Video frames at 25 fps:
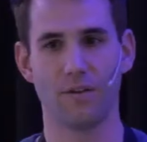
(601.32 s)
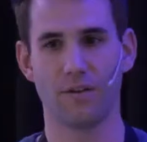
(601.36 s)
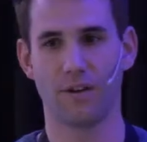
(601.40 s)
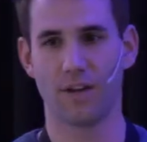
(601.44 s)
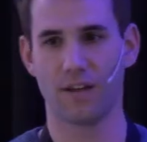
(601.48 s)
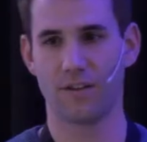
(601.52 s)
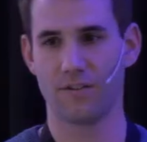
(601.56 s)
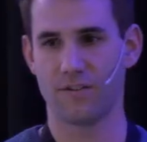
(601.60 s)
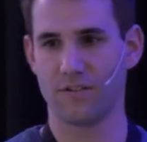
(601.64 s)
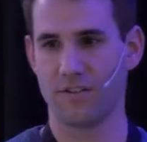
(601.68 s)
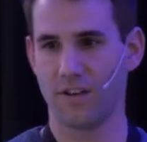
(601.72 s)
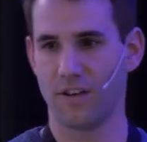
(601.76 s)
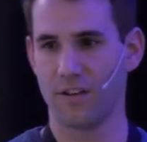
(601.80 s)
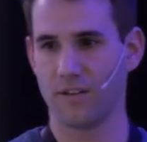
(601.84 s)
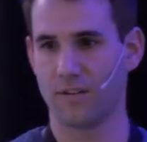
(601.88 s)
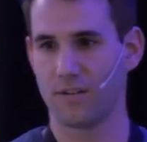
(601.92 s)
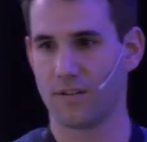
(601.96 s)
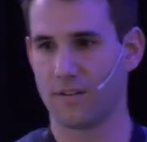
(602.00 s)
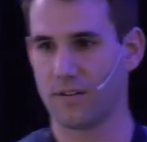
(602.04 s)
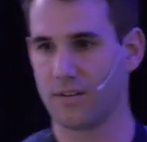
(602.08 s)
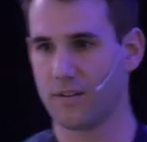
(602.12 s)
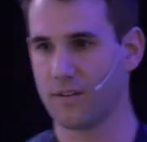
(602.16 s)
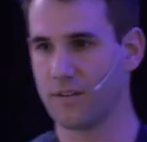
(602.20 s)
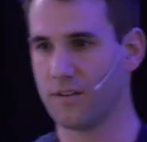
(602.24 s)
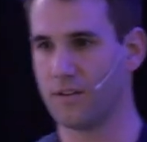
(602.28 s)
You can
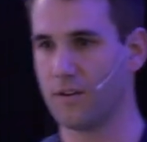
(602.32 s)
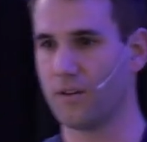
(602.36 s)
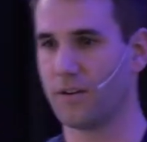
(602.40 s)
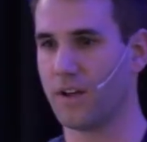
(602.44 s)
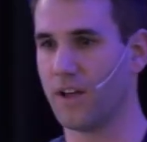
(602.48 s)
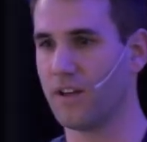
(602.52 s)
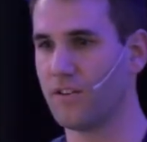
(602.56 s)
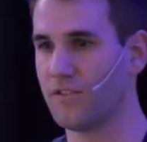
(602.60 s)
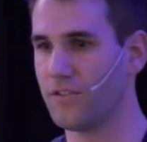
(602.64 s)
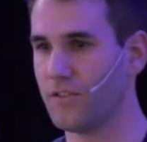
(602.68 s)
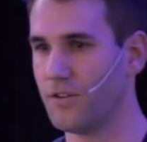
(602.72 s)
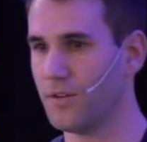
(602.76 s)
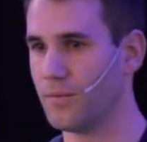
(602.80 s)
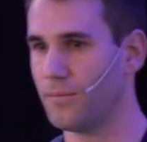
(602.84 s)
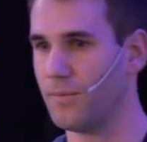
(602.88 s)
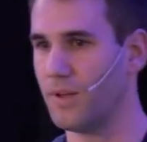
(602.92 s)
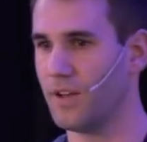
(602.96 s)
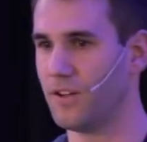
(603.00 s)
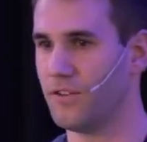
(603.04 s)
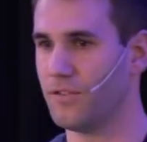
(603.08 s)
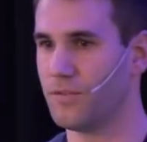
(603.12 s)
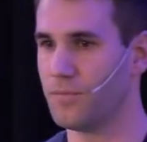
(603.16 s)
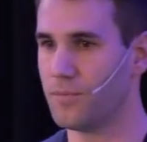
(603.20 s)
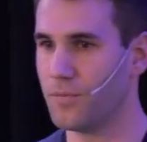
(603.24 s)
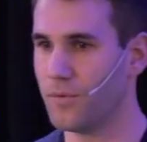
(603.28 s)
send location
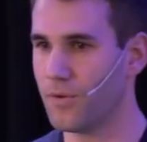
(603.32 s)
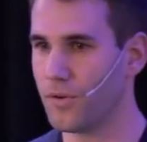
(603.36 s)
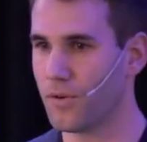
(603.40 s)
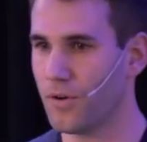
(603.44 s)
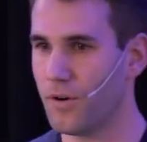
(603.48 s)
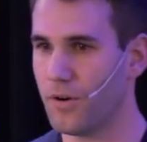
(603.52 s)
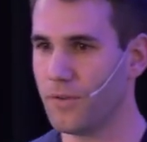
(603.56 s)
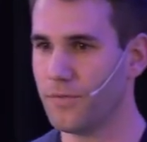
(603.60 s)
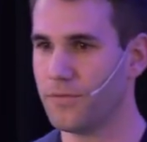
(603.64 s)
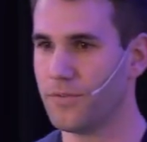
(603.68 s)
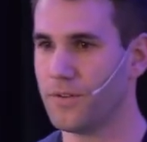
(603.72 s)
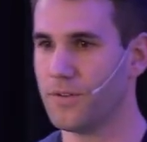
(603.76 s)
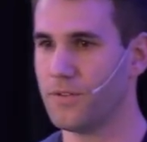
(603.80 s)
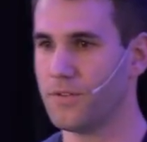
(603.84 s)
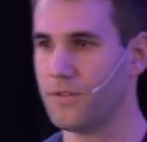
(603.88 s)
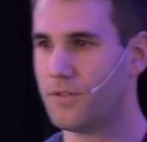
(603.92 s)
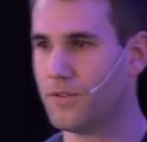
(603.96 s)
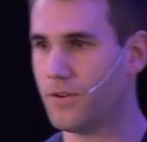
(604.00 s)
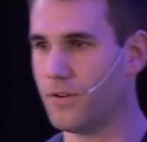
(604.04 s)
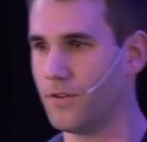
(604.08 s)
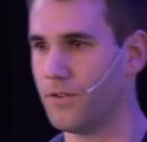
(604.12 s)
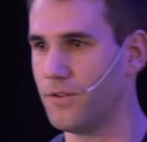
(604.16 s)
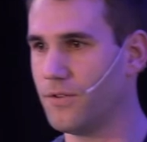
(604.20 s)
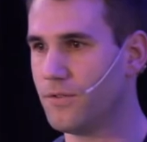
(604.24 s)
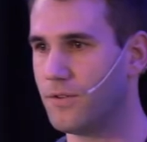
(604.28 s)
updates more often,
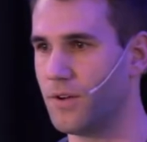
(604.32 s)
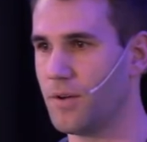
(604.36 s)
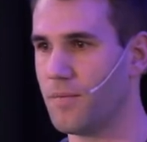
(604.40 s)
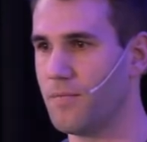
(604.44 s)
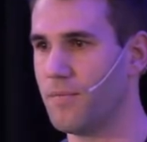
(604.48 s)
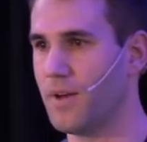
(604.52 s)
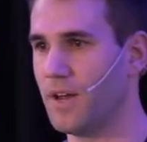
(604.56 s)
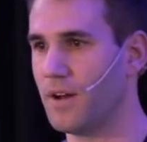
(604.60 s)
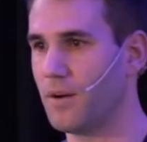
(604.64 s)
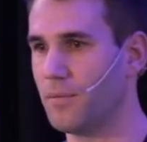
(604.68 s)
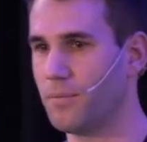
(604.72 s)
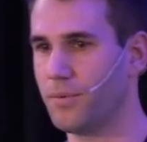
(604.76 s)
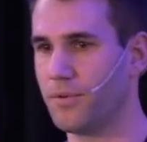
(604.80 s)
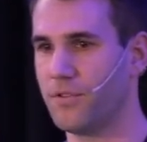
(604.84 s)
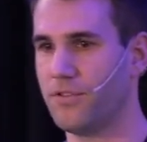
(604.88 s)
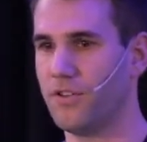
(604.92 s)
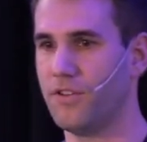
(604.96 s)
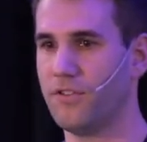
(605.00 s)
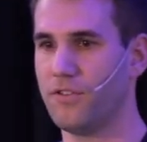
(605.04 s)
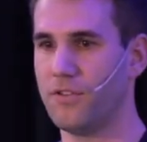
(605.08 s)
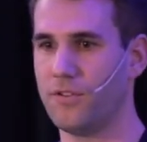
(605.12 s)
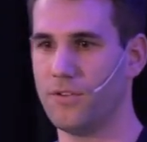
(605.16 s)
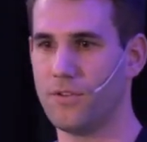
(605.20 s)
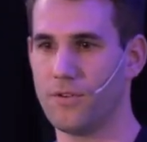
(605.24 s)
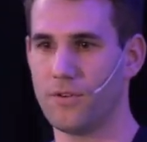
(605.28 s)
so you can better
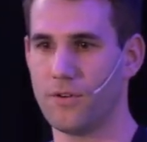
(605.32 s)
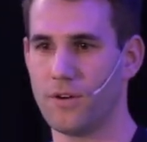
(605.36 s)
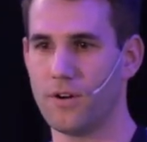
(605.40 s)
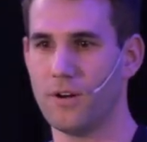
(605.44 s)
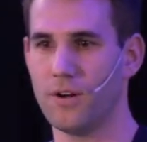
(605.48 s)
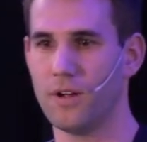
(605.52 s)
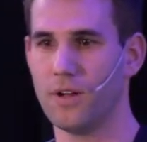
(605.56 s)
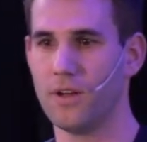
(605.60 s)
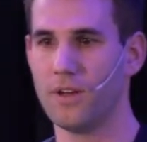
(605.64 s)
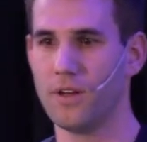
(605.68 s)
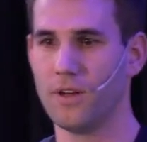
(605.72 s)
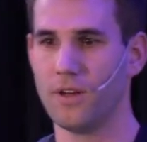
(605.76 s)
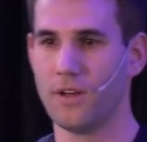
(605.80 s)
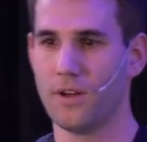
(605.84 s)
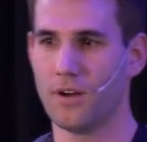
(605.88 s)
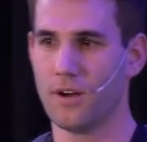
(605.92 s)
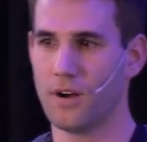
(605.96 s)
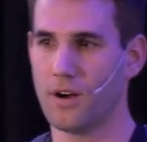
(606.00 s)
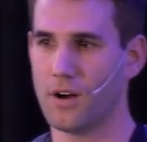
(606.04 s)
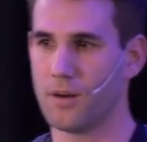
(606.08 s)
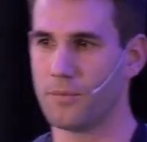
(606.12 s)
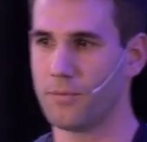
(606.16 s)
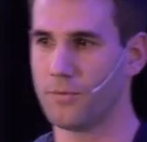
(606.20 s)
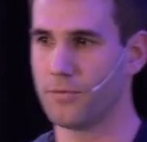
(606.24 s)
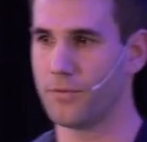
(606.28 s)
position your
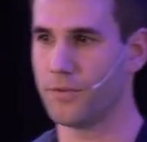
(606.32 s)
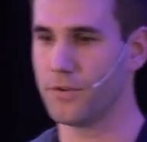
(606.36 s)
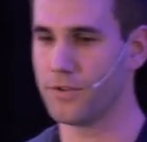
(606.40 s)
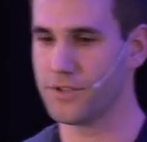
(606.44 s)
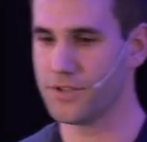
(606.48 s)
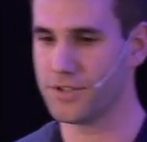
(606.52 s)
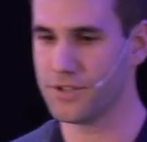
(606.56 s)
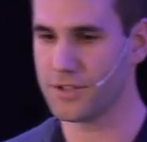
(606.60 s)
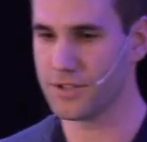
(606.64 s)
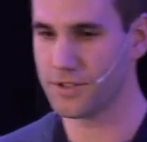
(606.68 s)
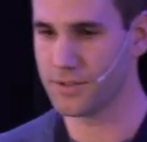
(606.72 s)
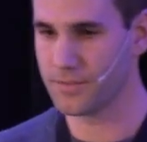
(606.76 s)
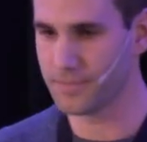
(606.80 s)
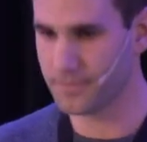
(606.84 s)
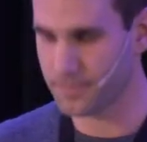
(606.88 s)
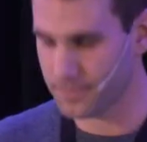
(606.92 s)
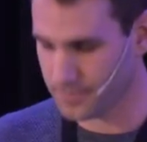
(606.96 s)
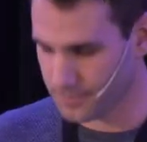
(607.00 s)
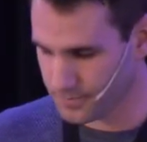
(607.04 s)
armed forces.